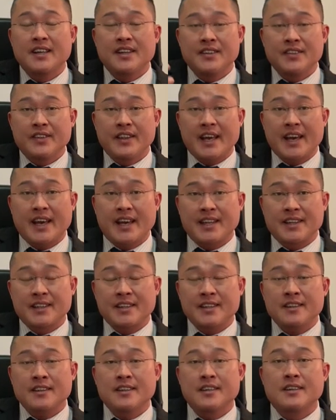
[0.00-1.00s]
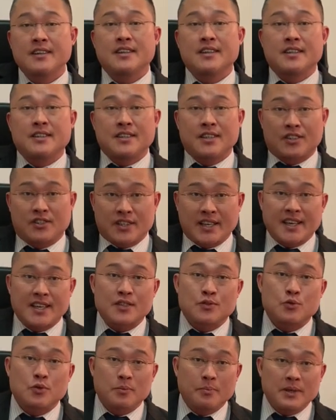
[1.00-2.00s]
then the
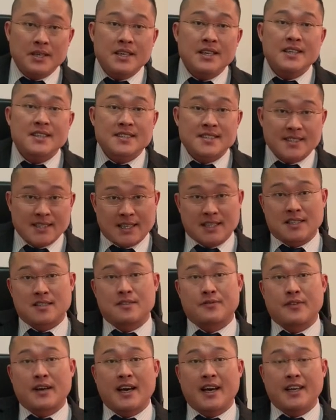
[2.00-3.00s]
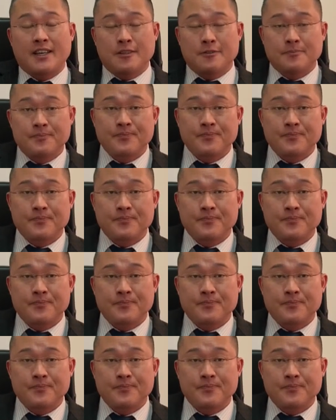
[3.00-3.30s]
test would be satisfied.